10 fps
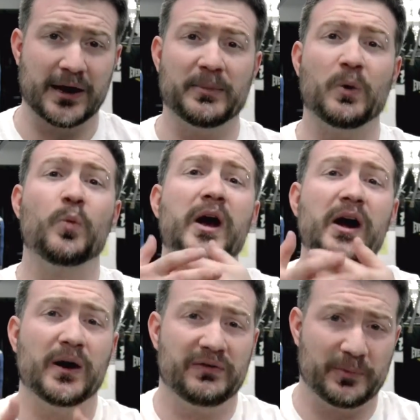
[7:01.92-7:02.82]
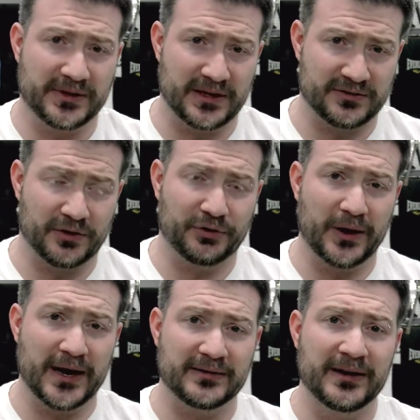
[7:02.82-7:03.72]
I'm aware of a potential
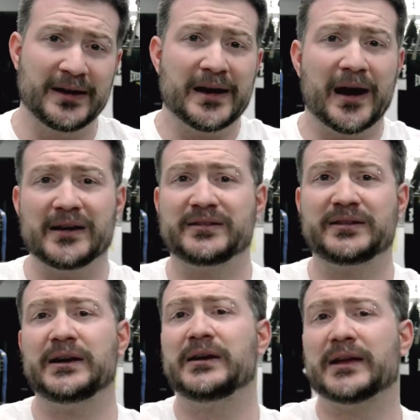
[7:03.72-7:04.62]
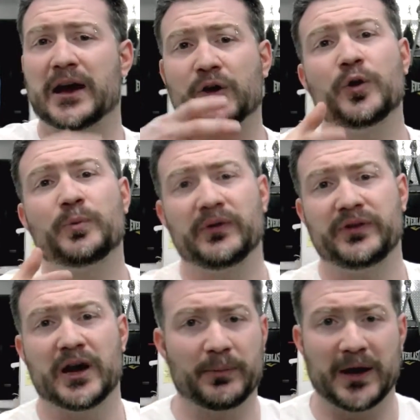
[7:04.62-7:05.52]
threat. I see that group of
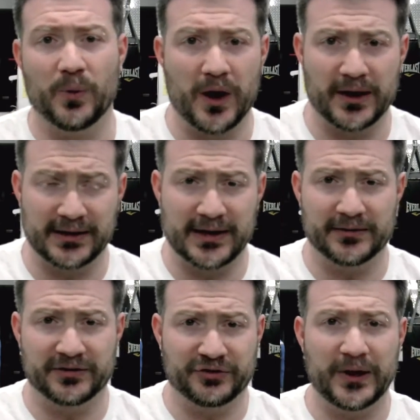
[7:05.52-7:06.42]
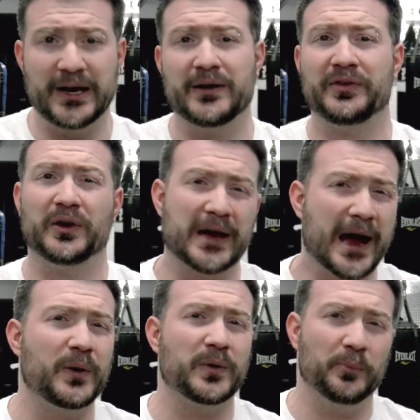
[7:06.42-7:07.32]
young men walking down the street and they're
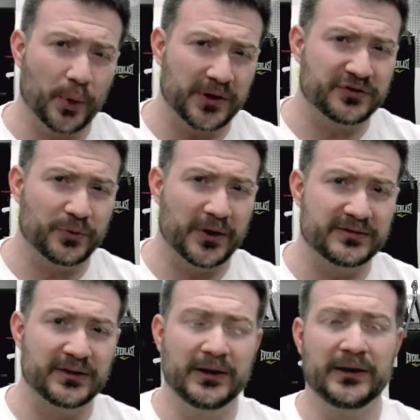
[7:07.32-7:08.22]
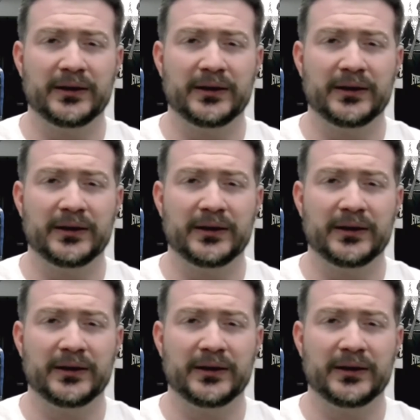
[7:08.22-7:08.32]
loud and boisterous.